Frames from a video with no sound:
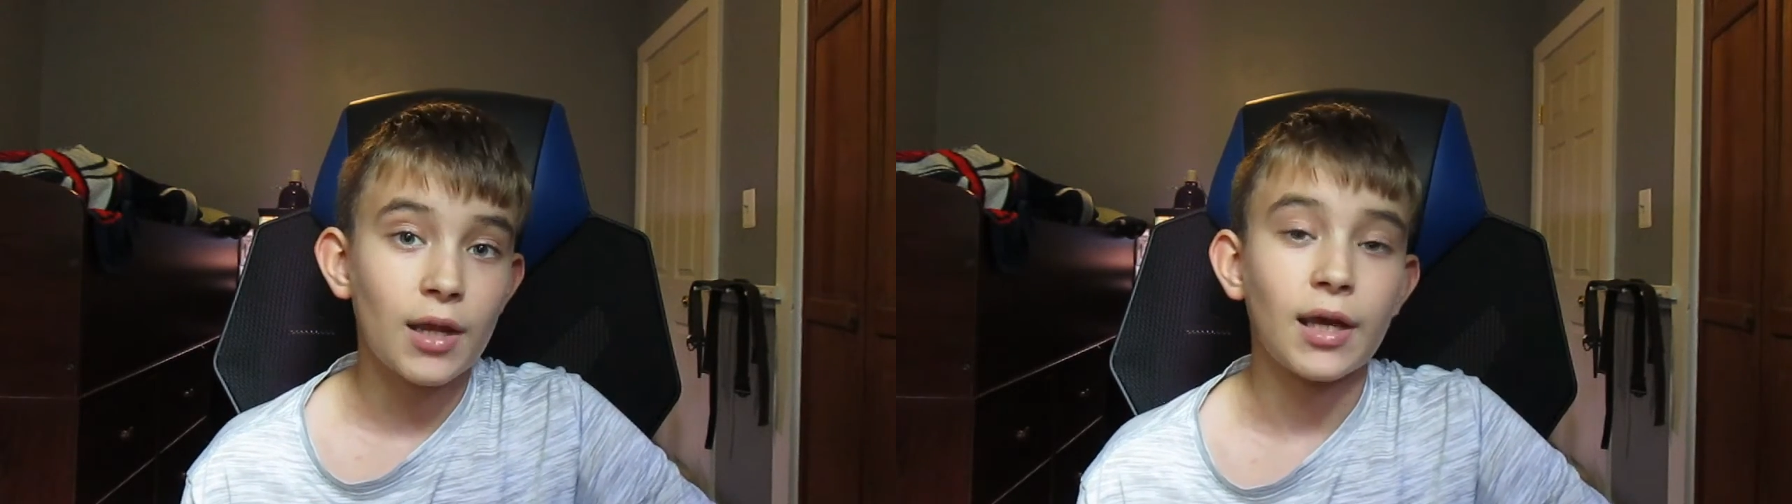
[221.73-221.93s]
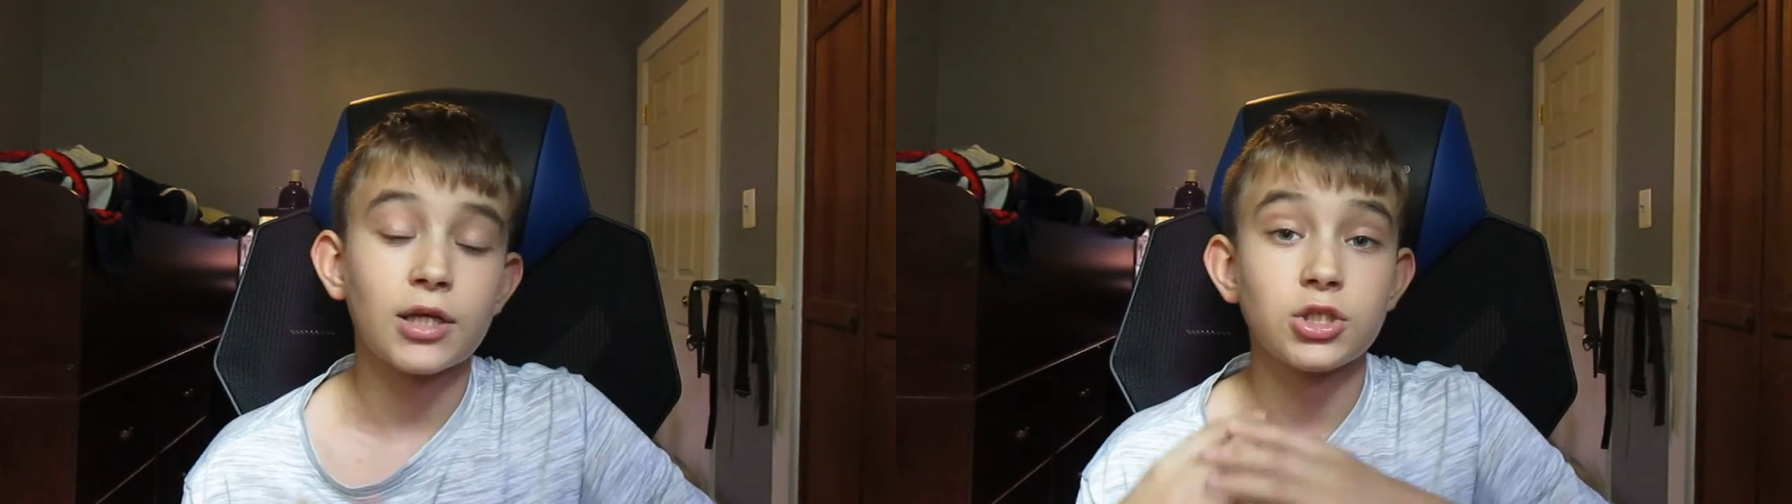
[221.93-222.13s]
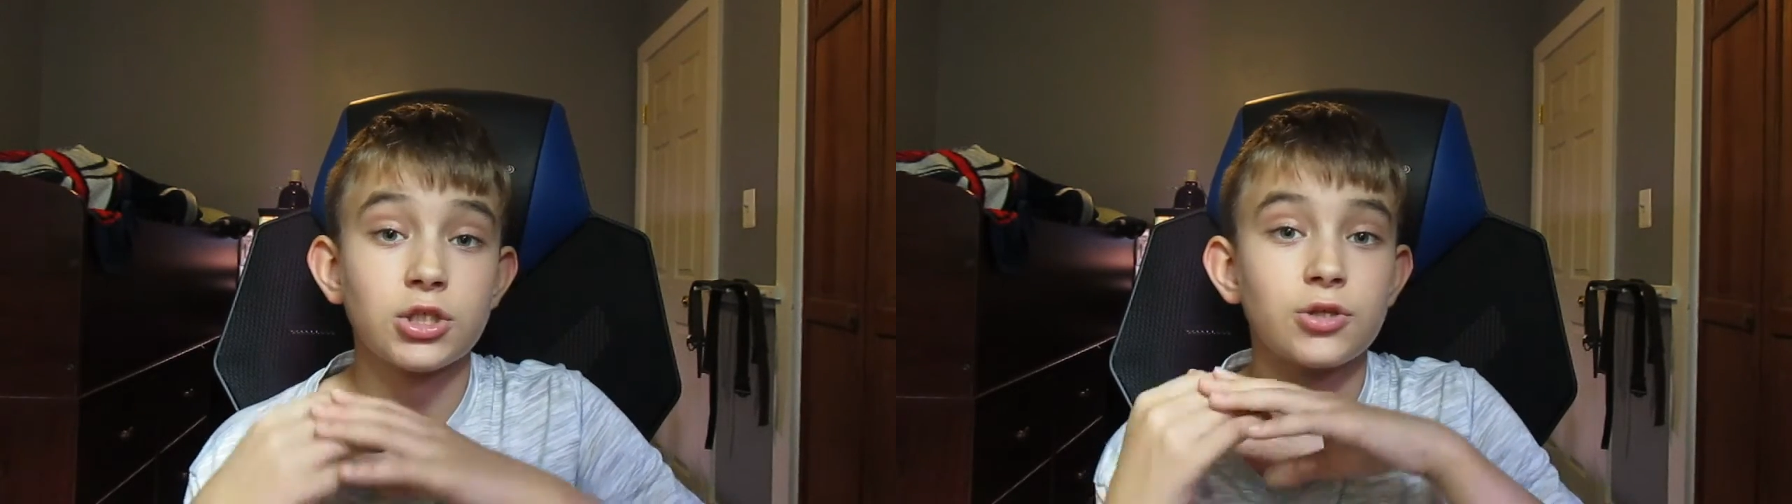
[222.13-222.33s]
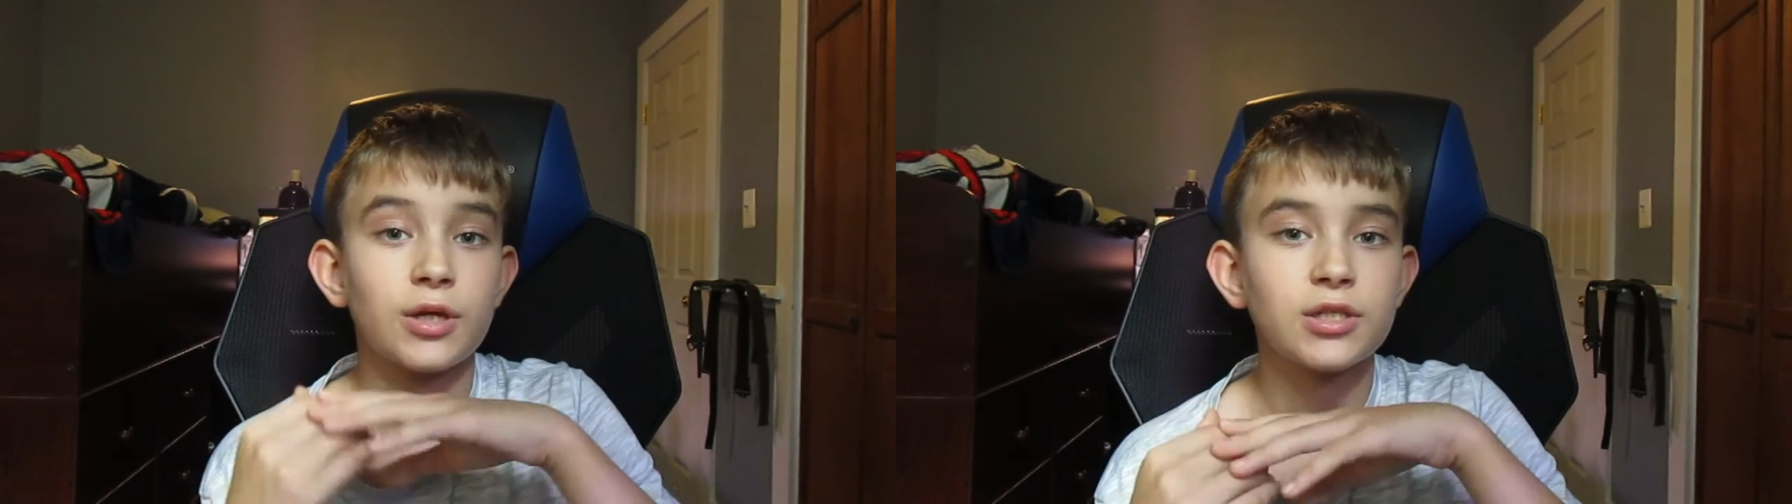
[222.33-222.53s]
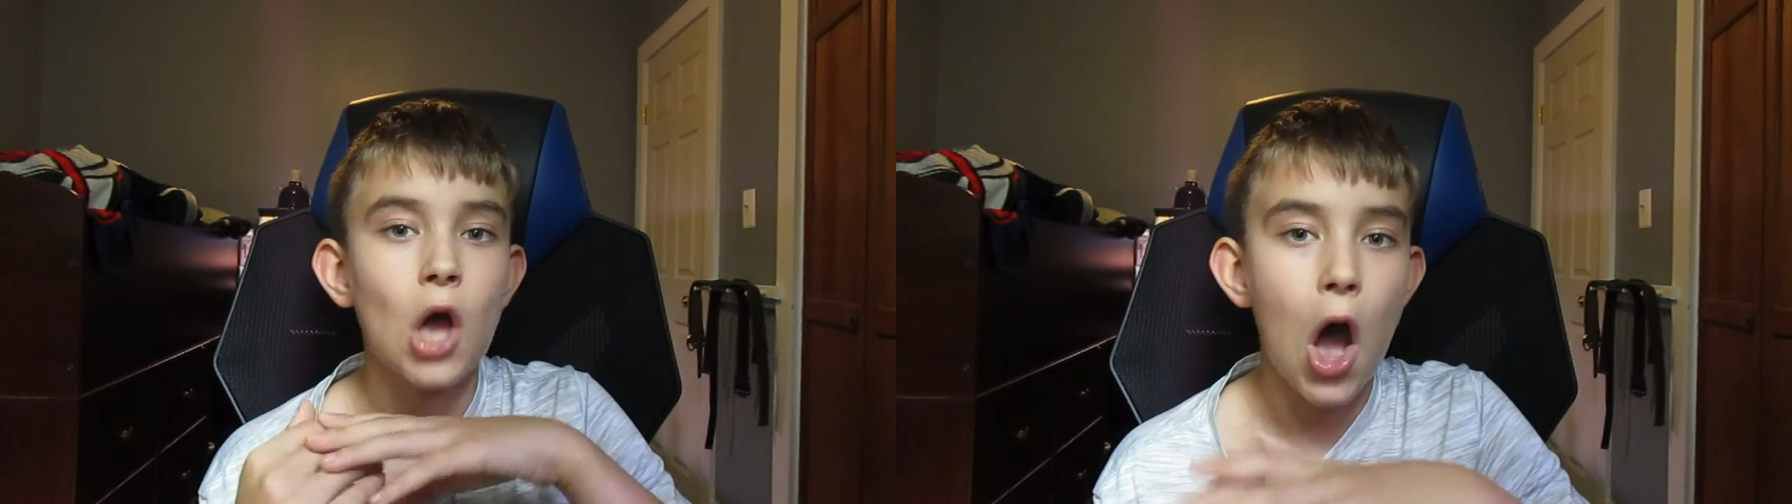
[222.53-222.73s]
and actually
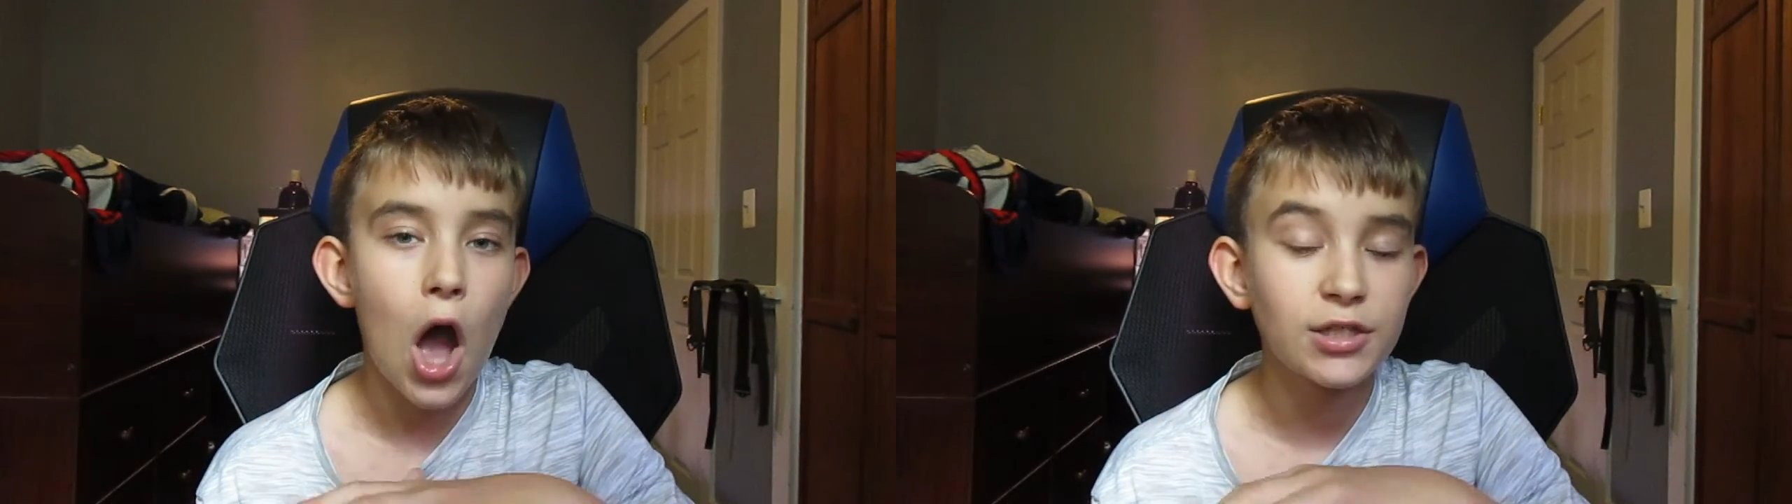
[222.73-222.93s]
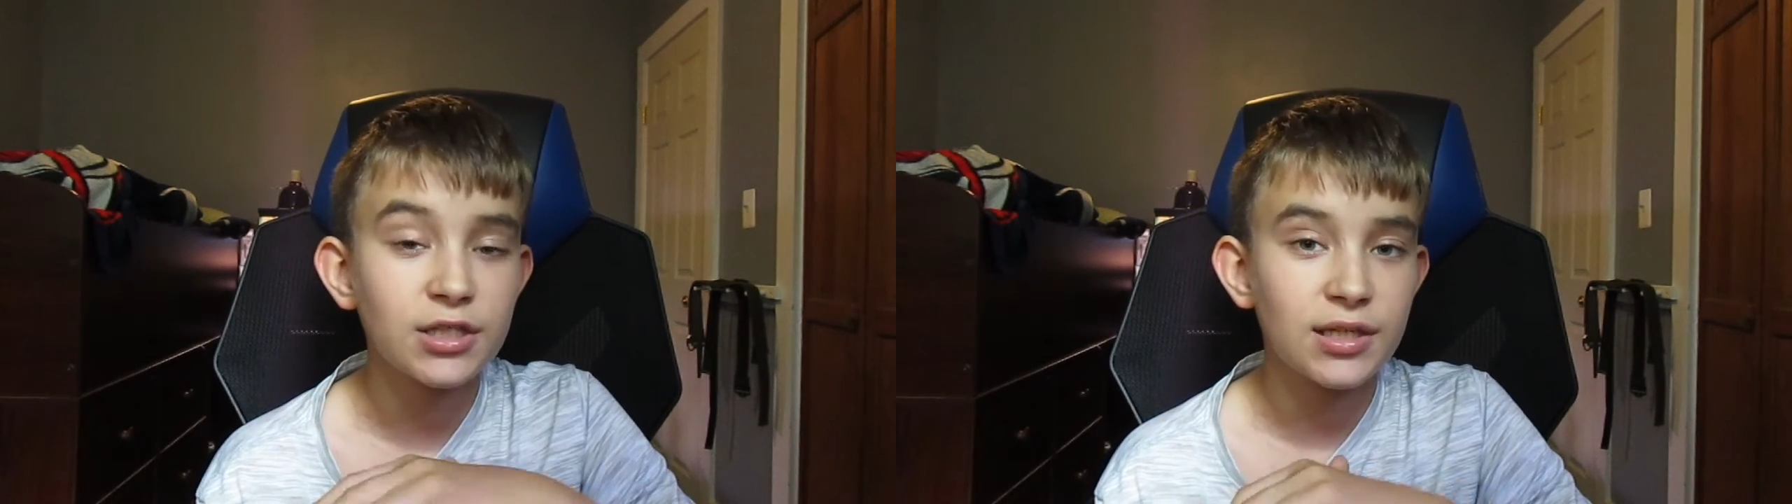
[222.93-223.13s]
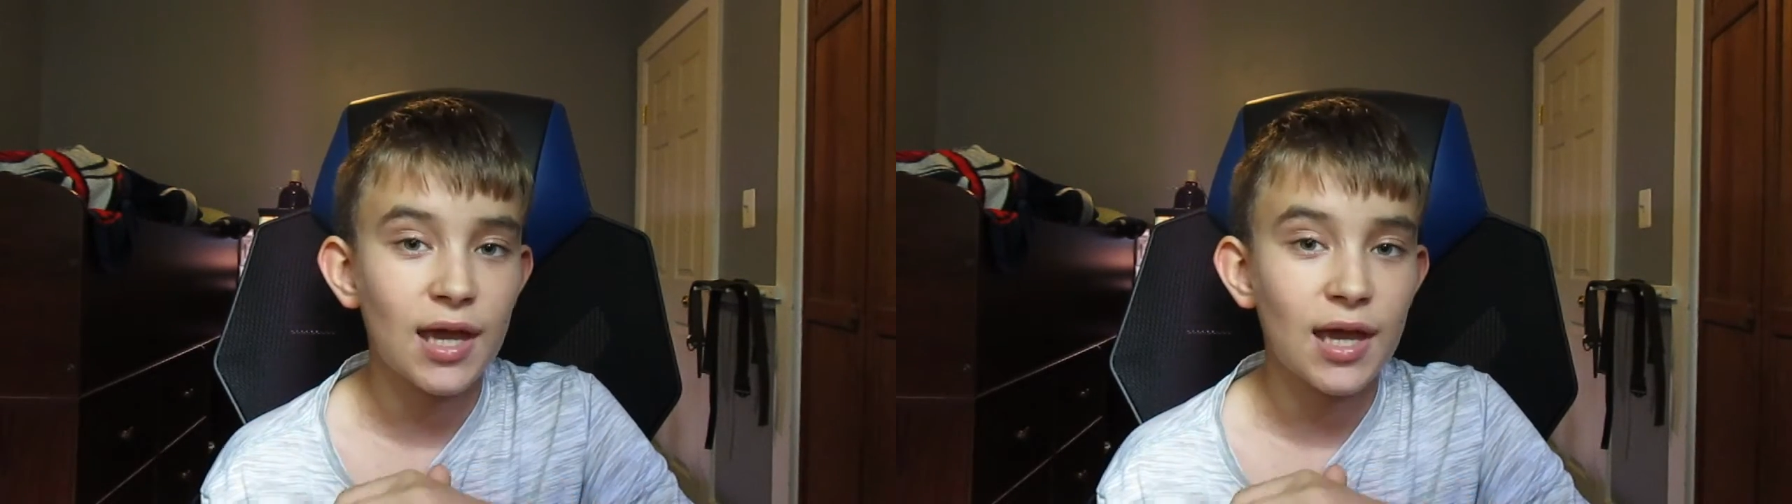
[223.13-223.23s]
create toxic